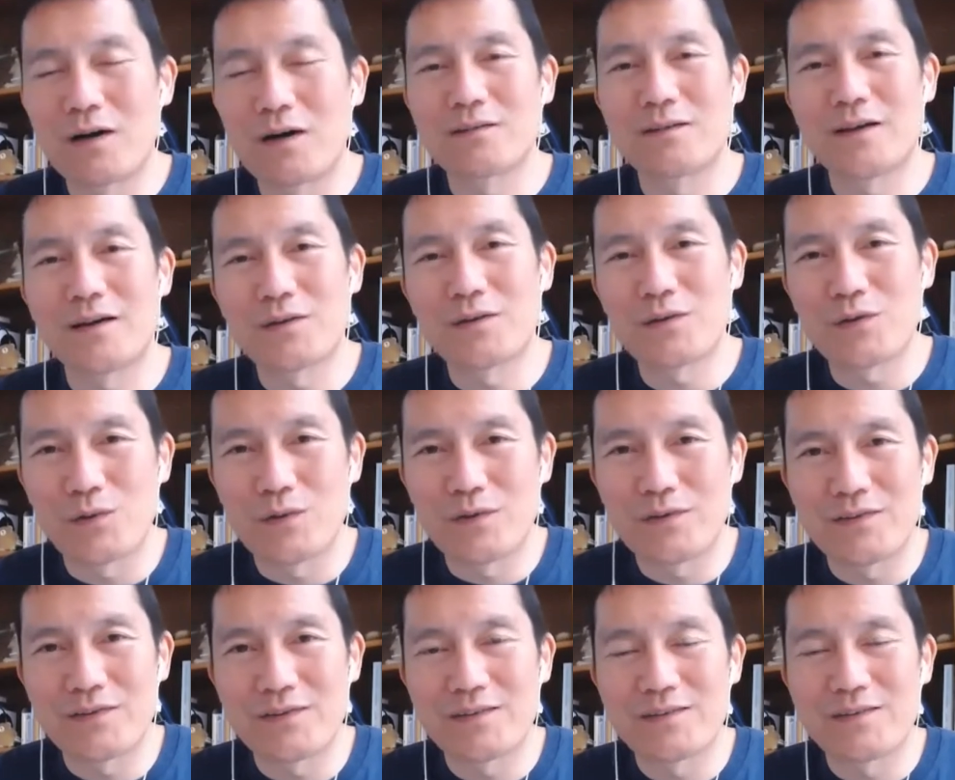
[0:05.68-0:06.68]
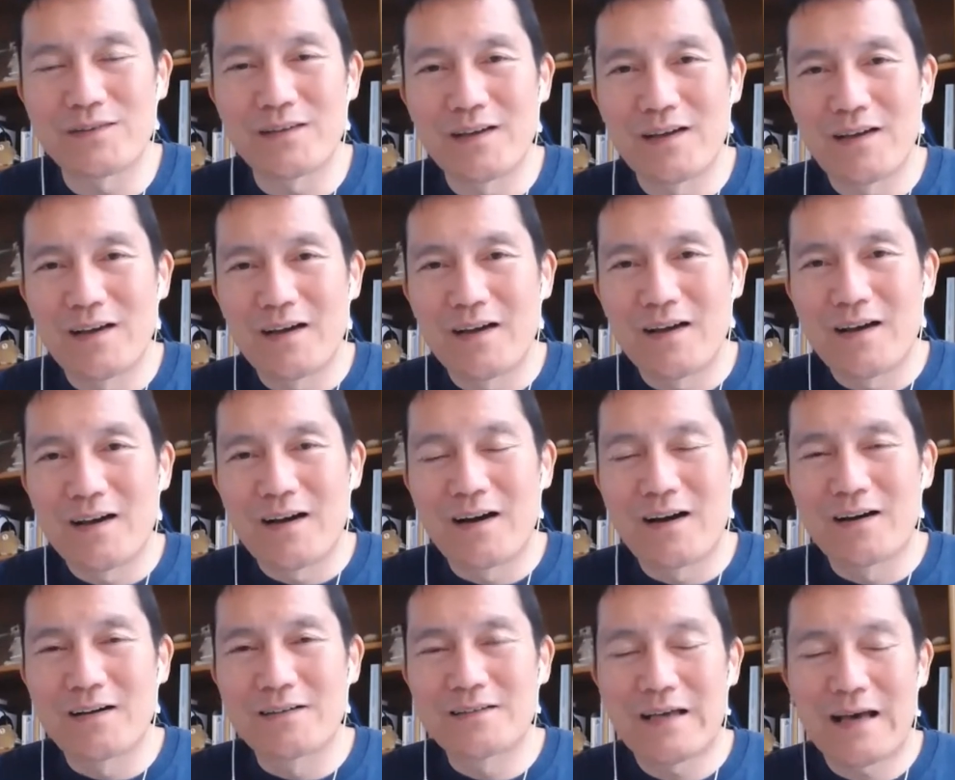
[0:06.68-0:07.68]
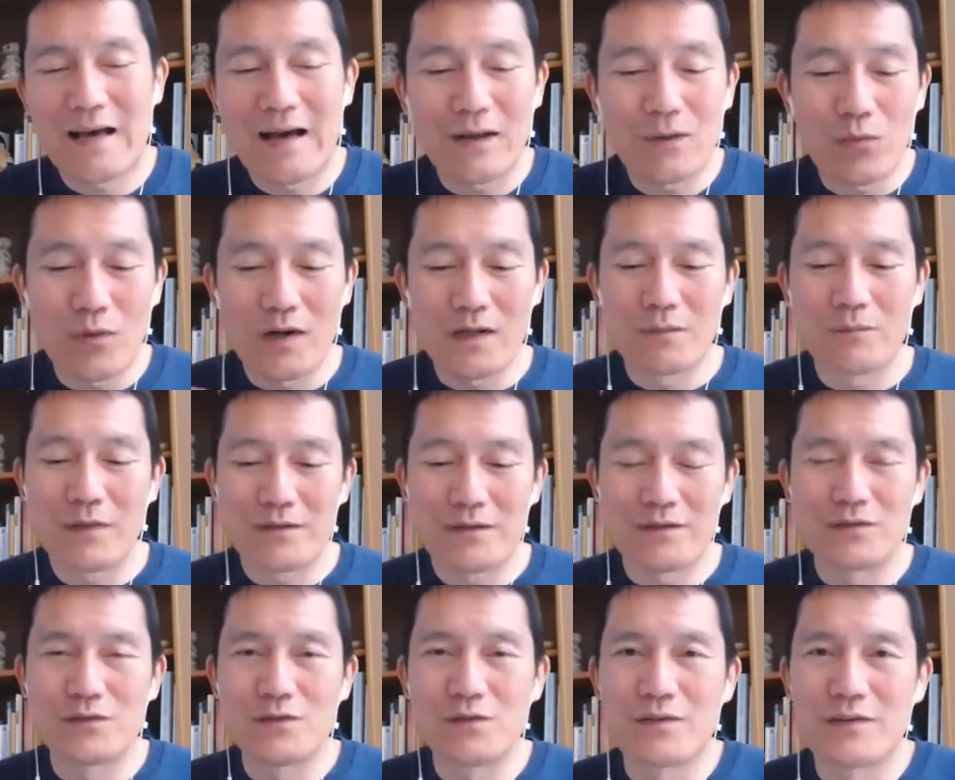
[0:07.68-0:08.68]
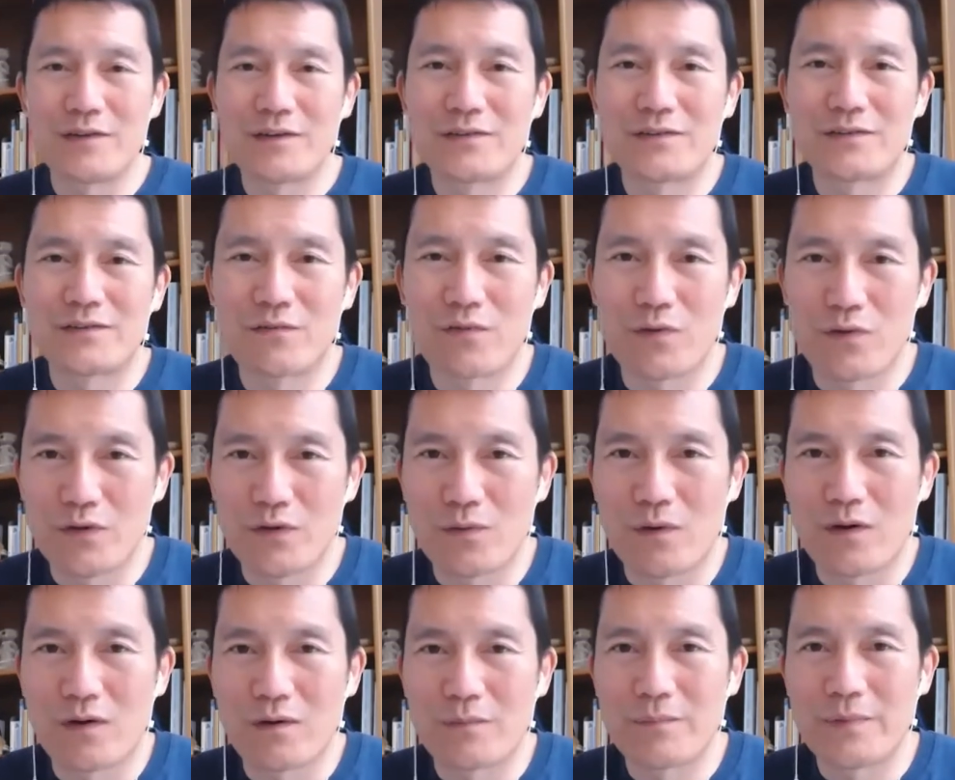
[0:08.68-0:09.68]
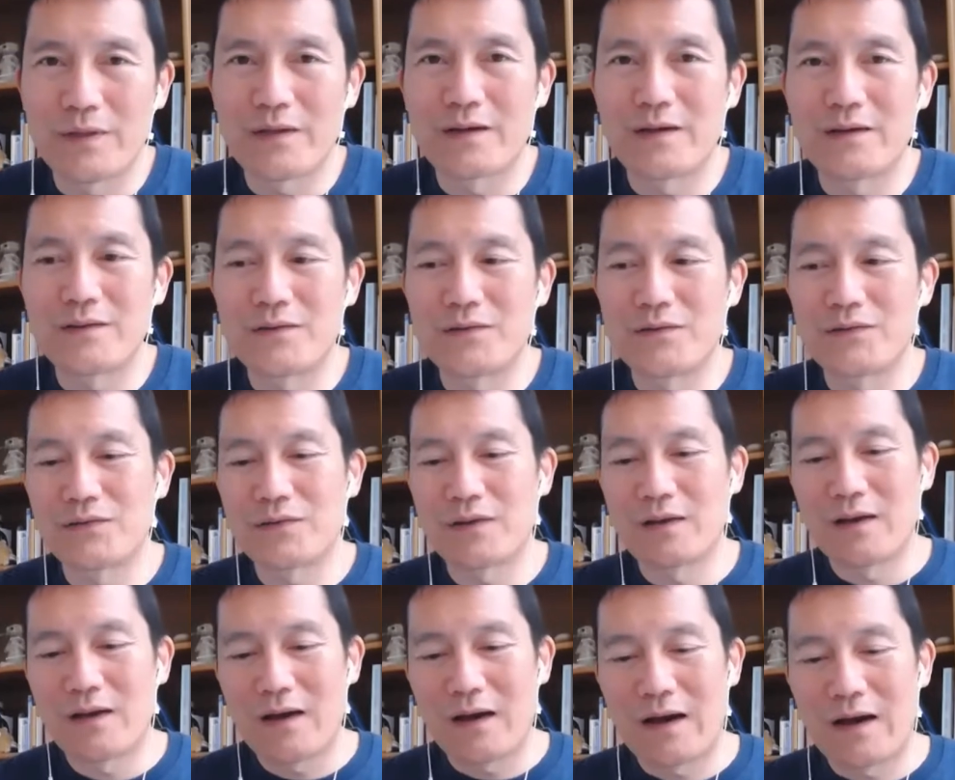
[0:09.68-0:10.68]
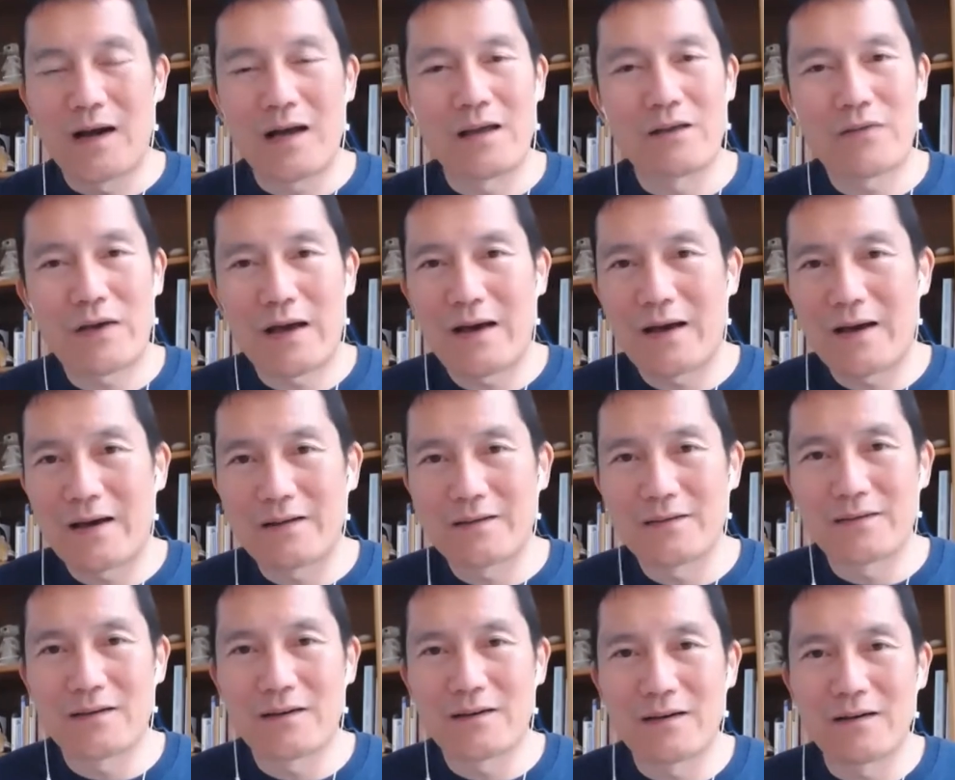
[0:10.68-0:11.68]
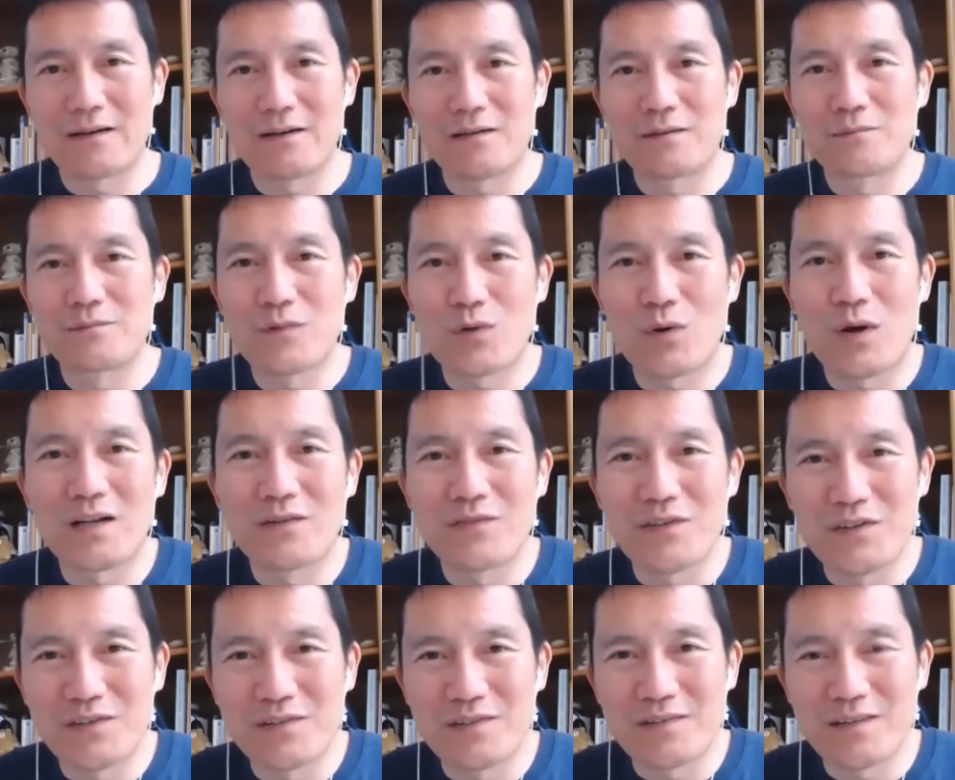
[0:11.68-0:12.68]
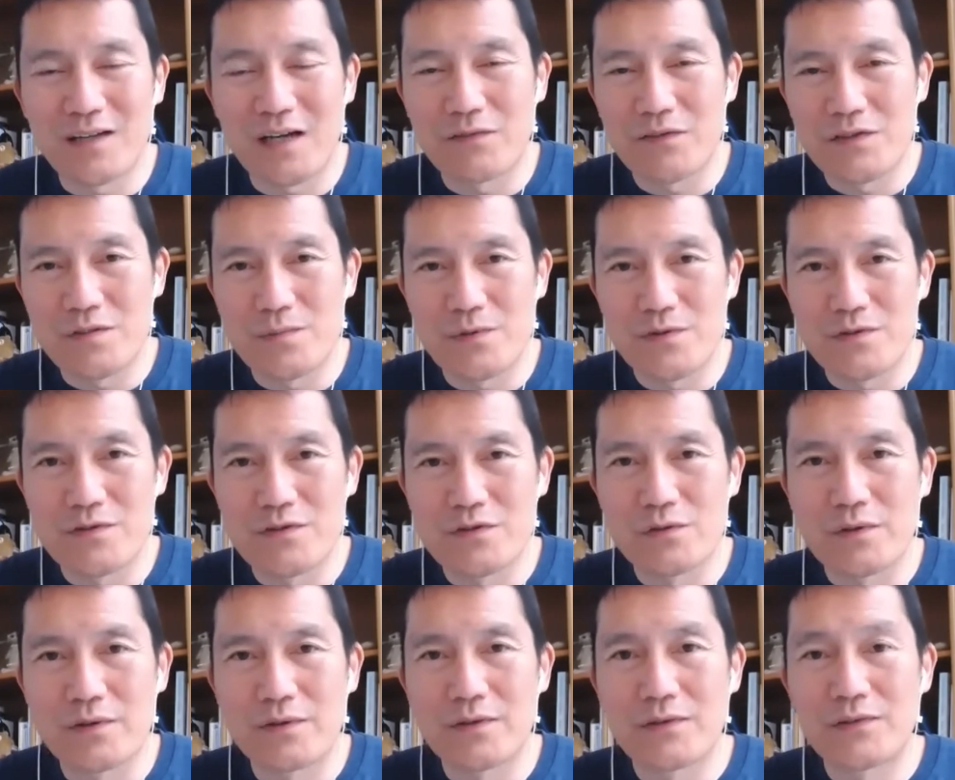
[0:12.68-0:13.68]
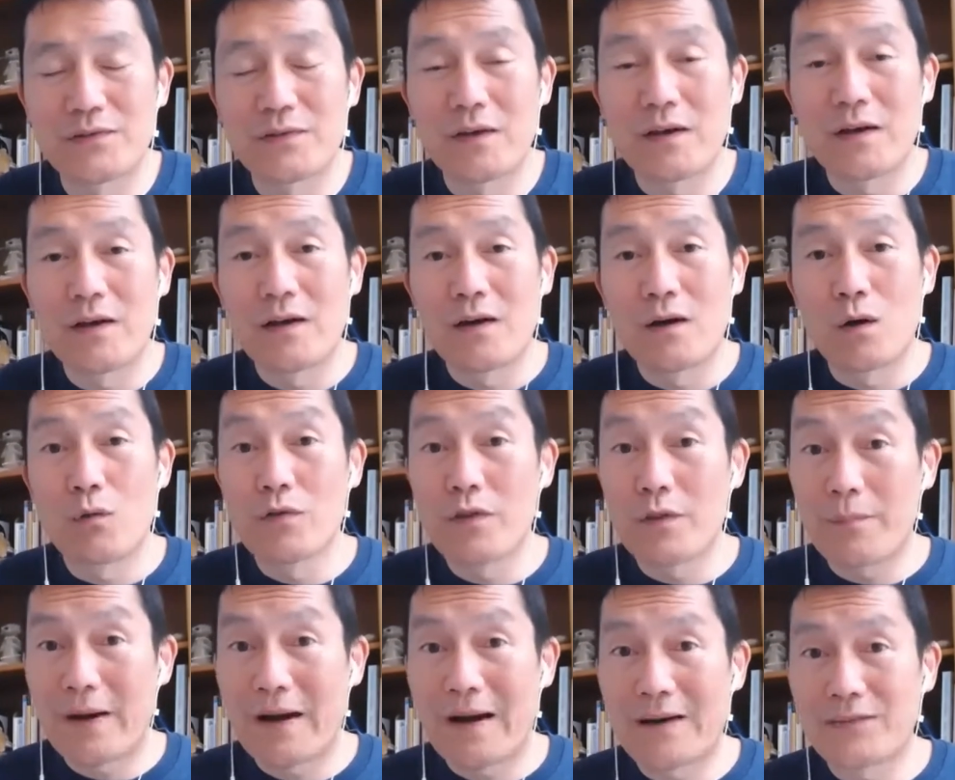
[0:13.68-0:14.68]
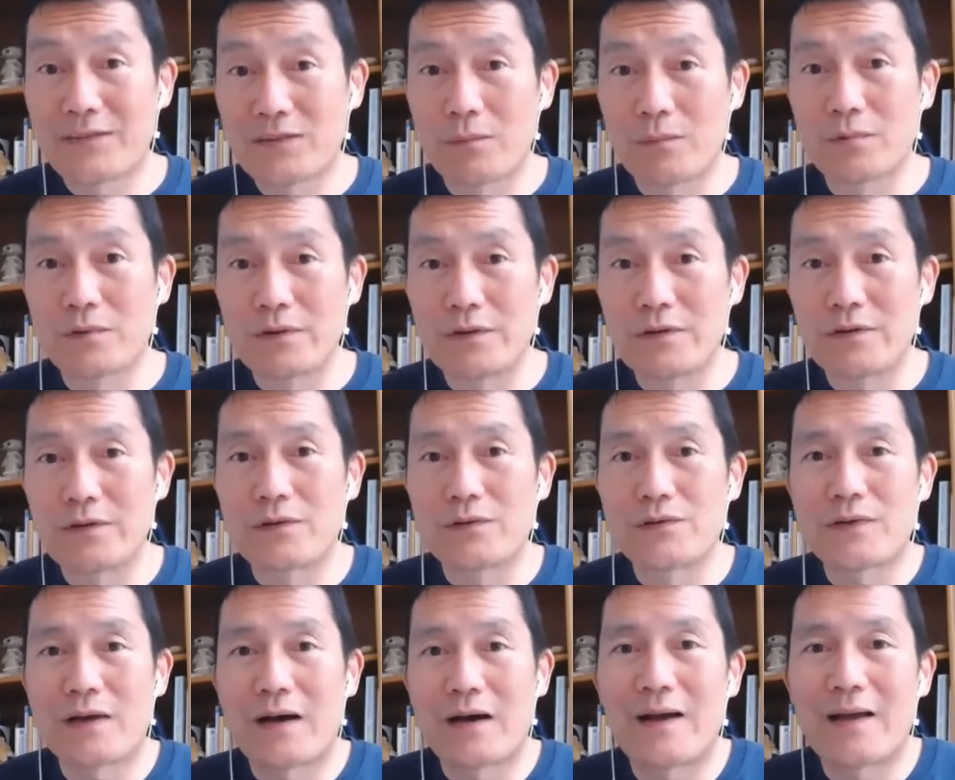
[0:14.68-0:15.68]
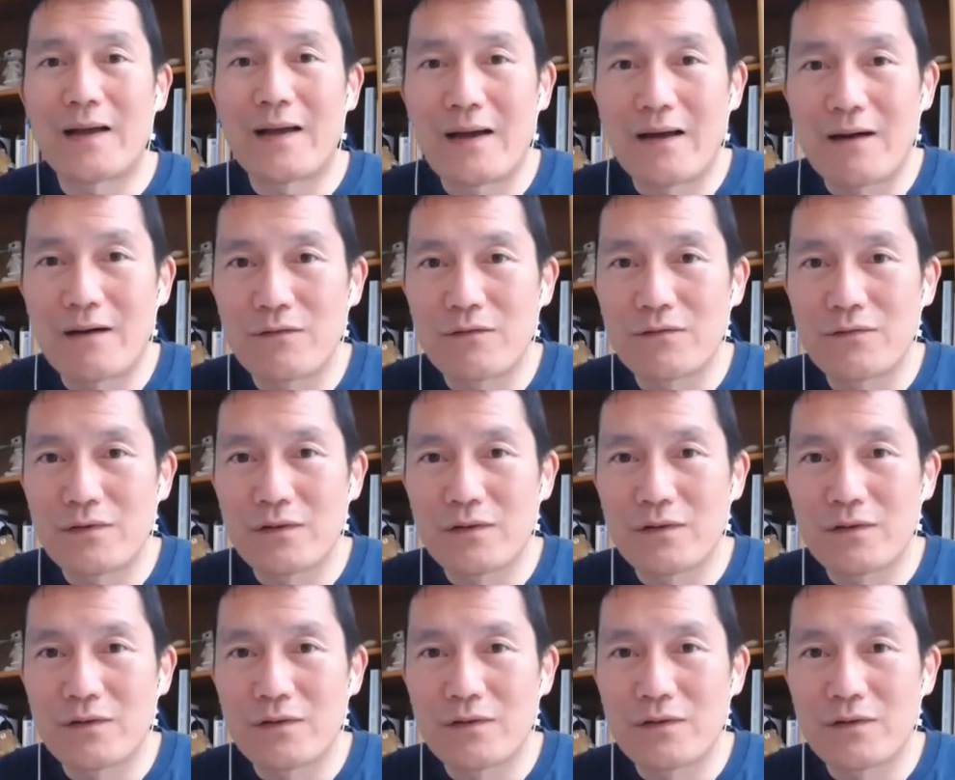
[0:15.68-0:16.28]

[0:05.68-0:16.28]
online courses. Uh, Tad wanted me to do this for you all because I've had um, quite a lot of experience doing this. Over the past couple of years, I have